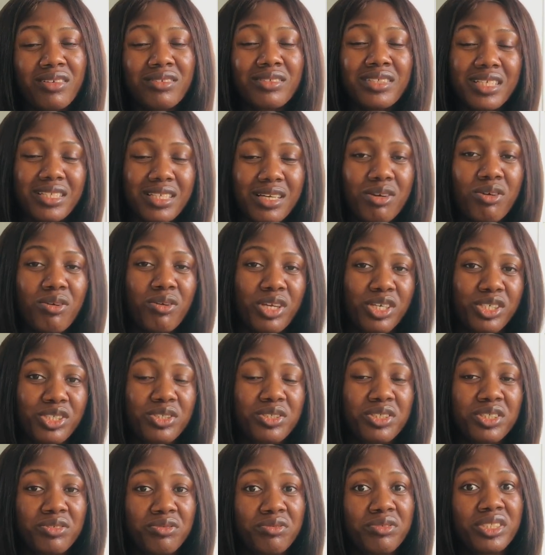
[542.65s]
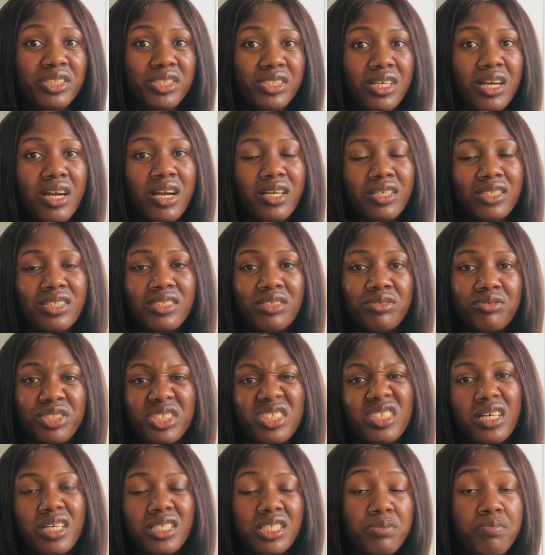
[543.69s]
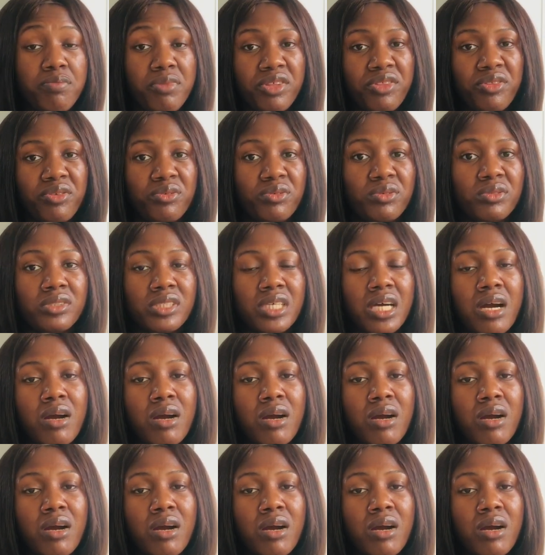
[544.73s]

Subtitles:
data collection and research methods.